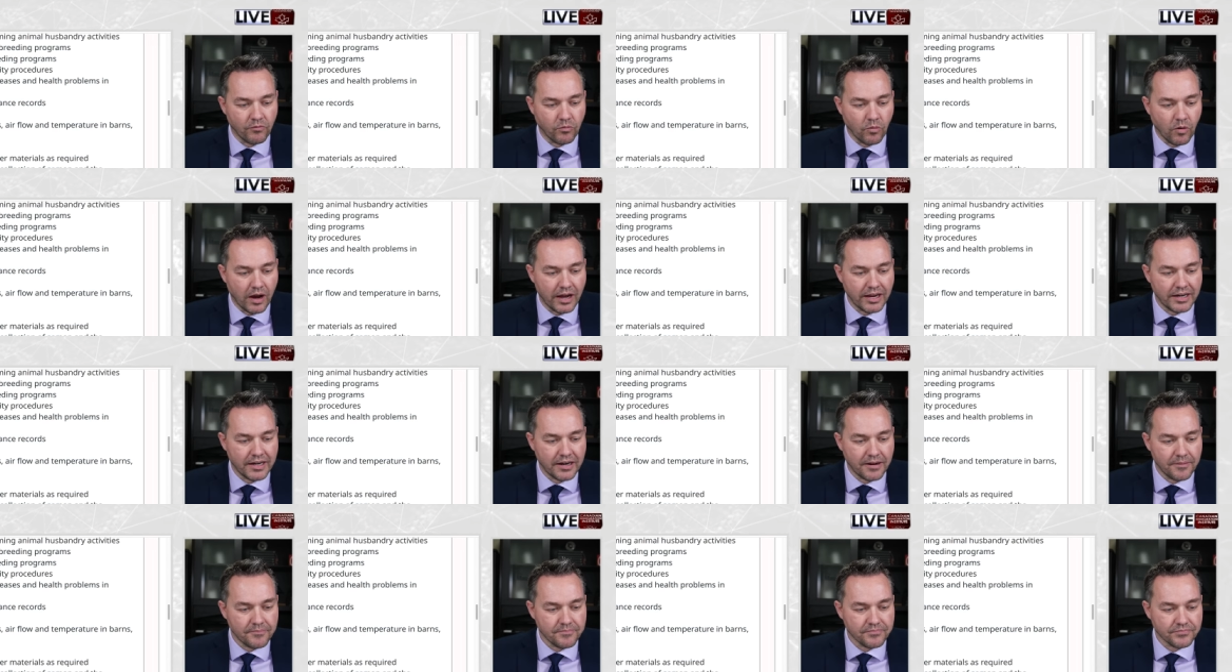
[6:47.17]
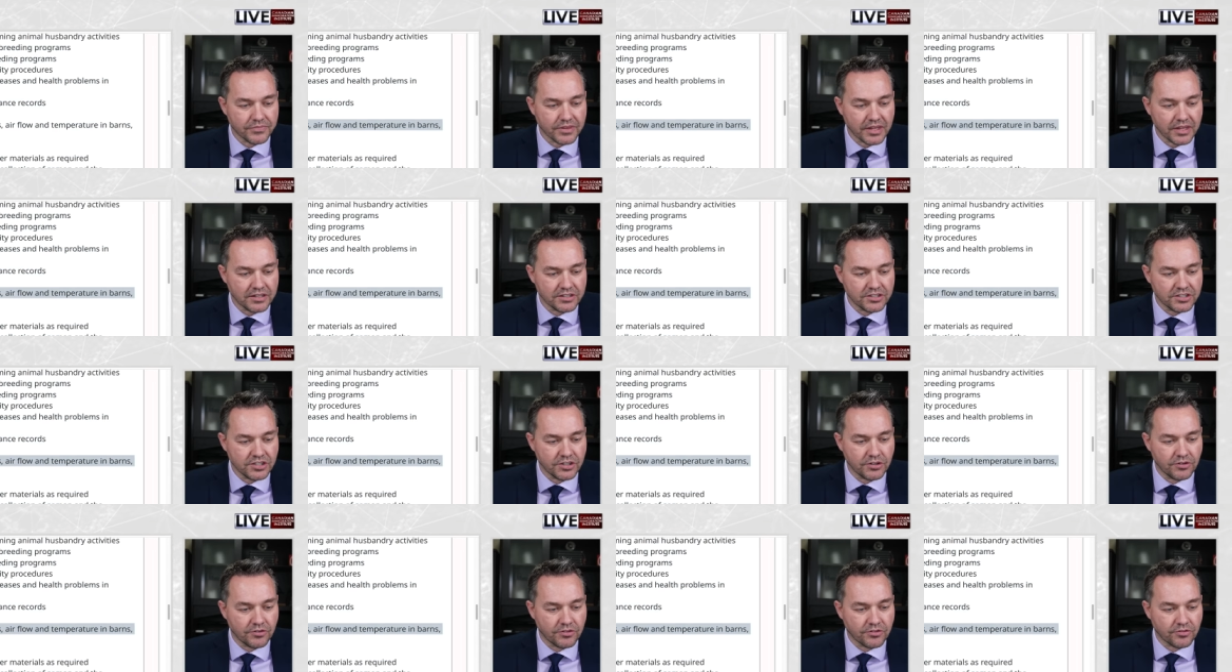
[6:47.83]
we have one,
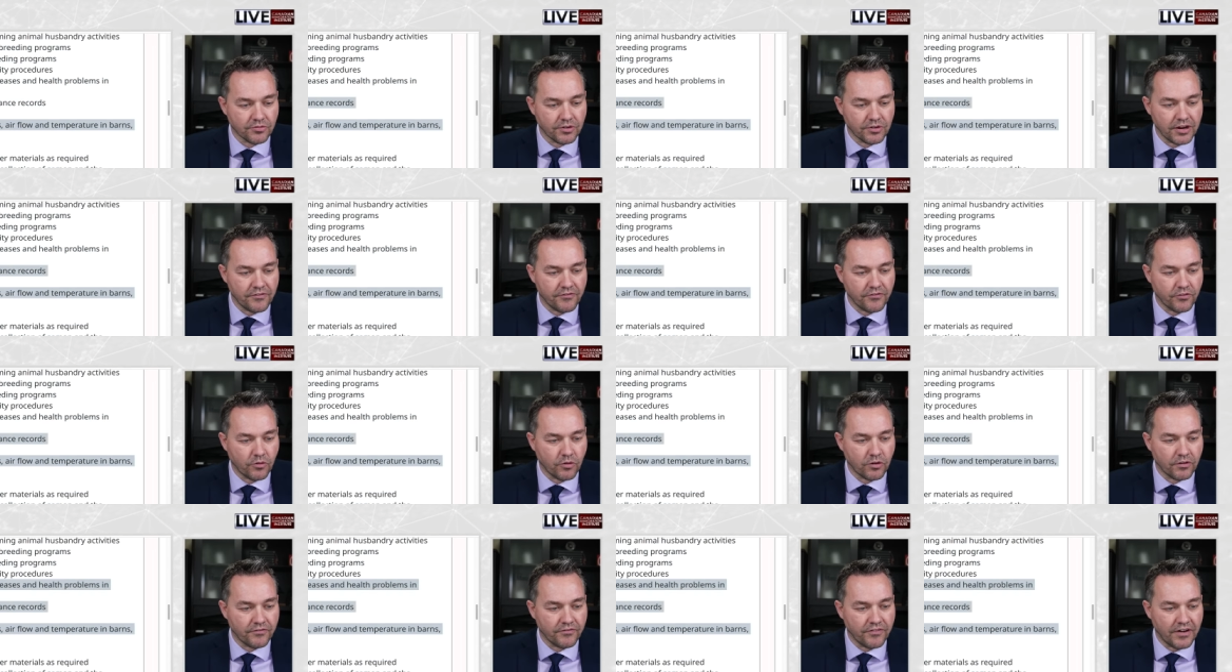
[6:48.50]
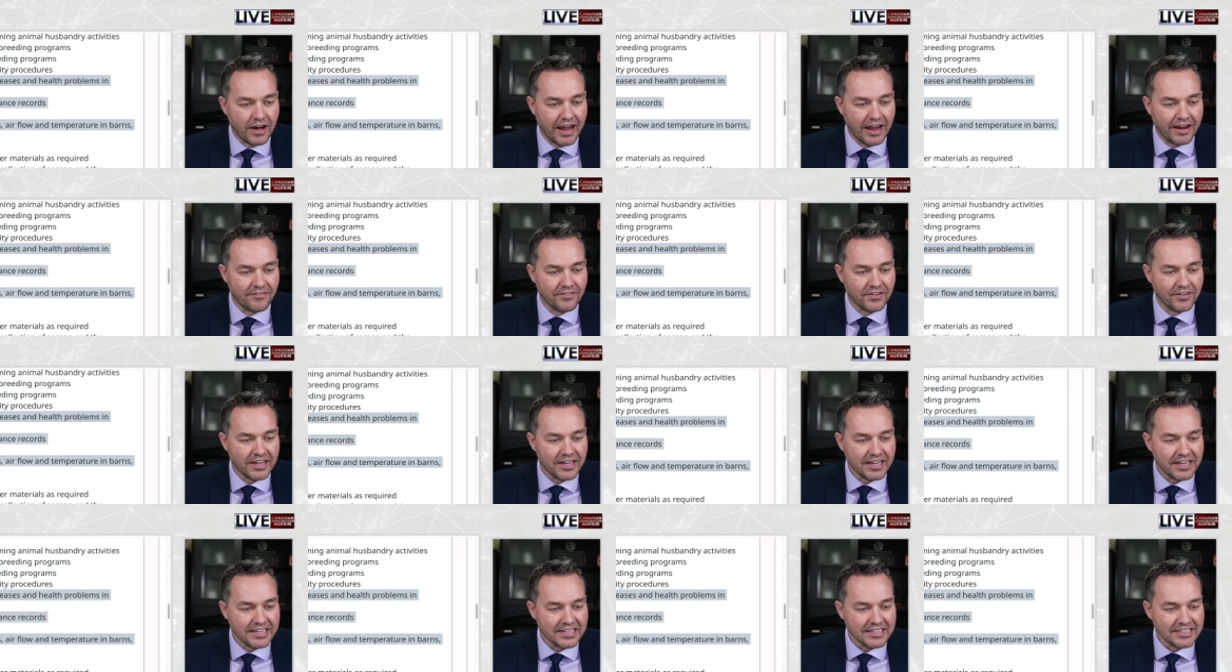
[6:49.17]
two, three, four,
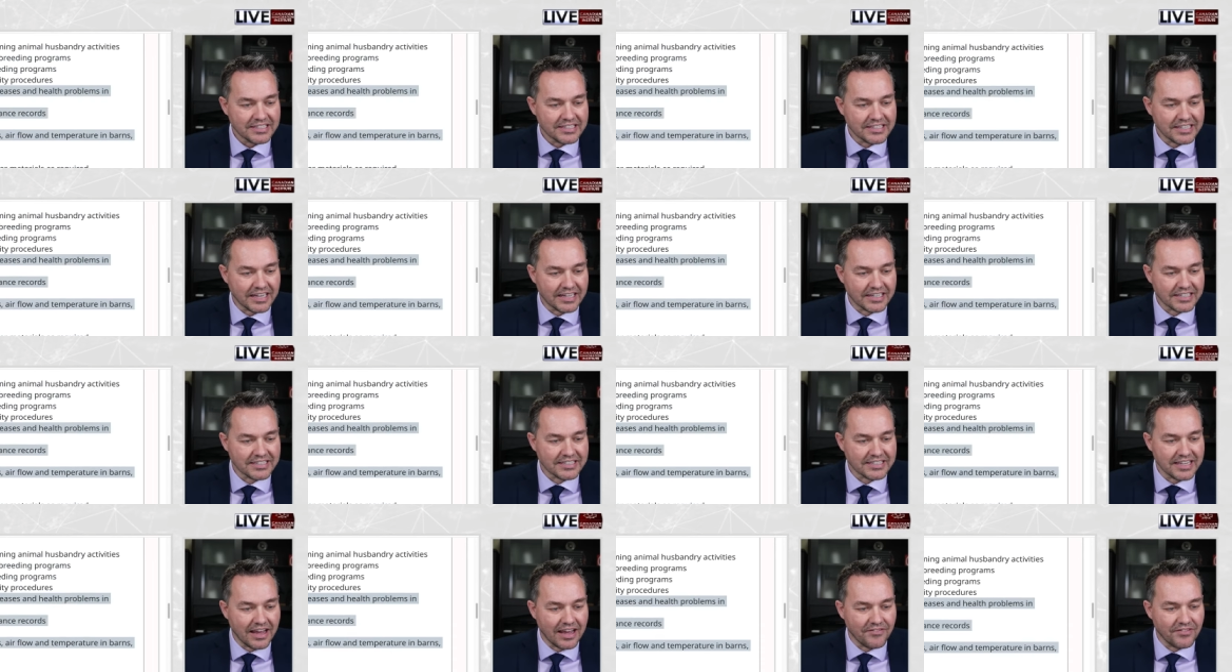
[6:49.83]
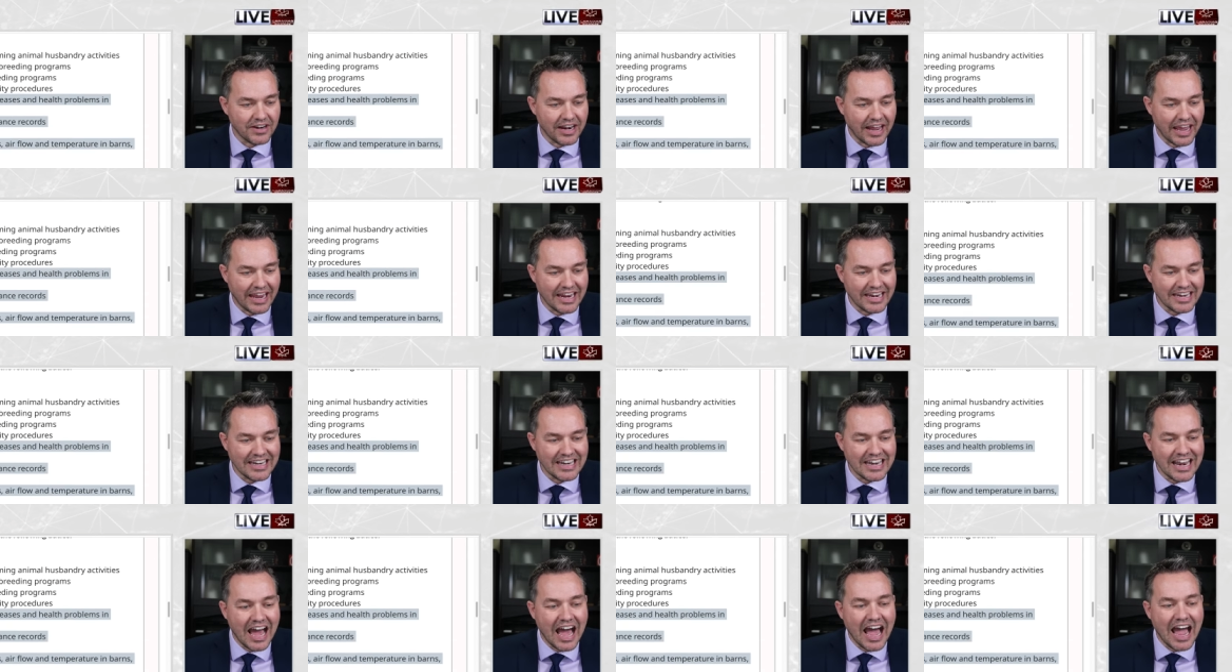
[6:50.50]
five, six,
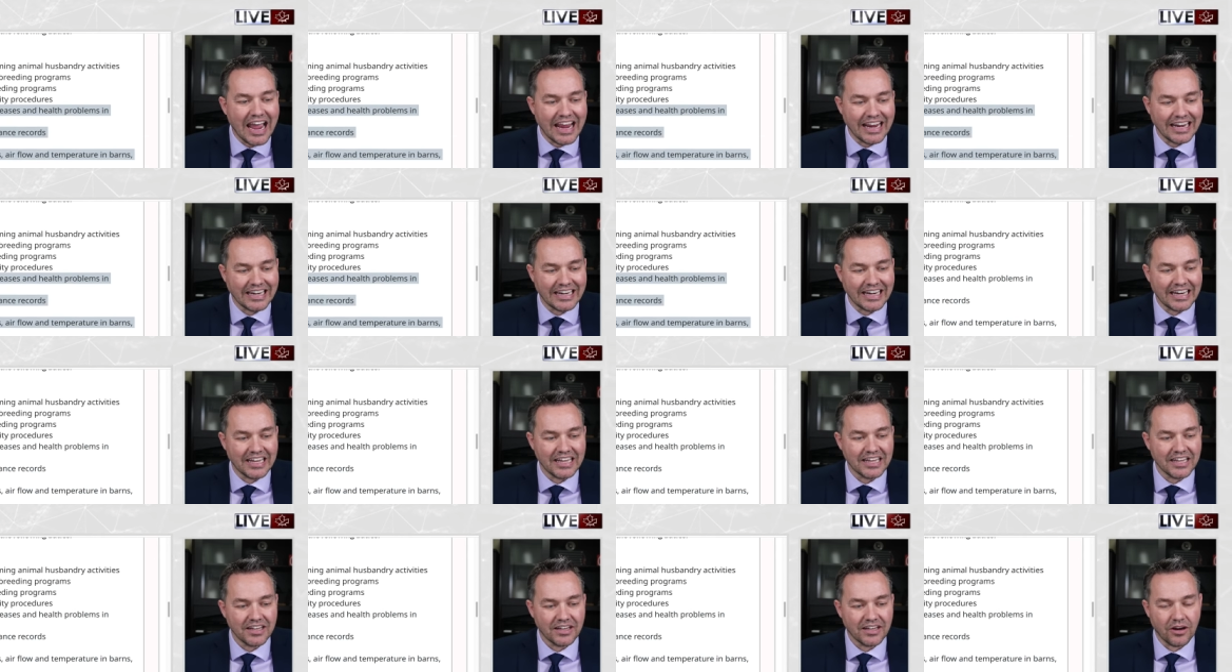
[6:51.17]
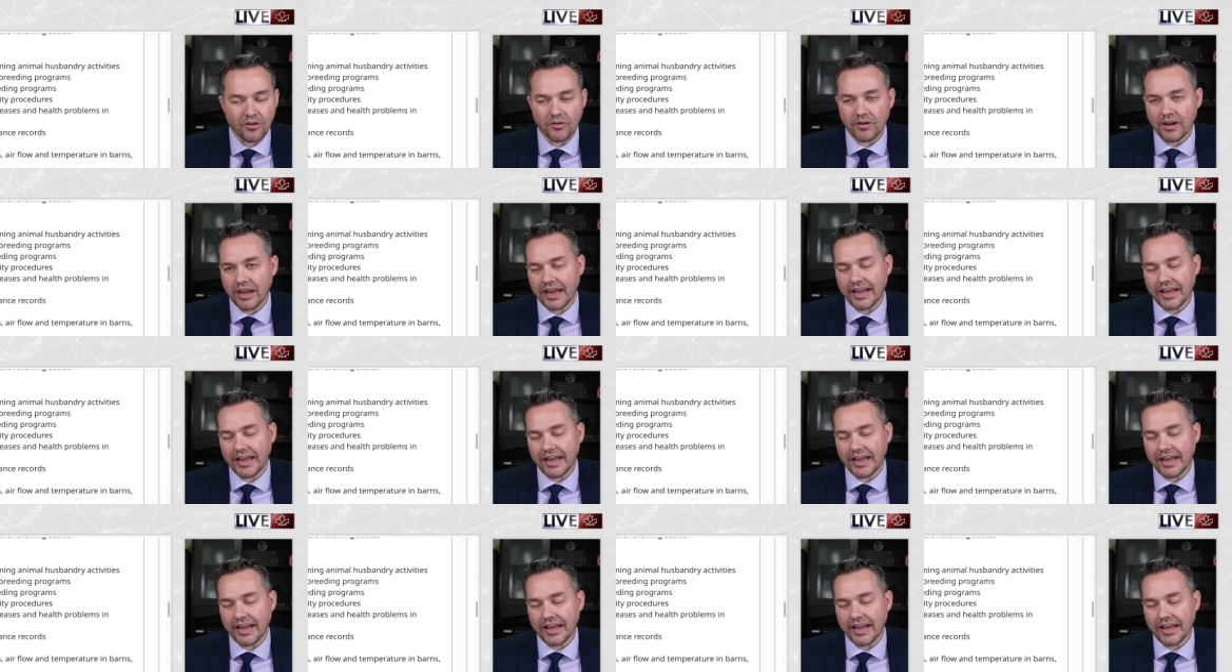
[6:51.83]
seven, eight, nine.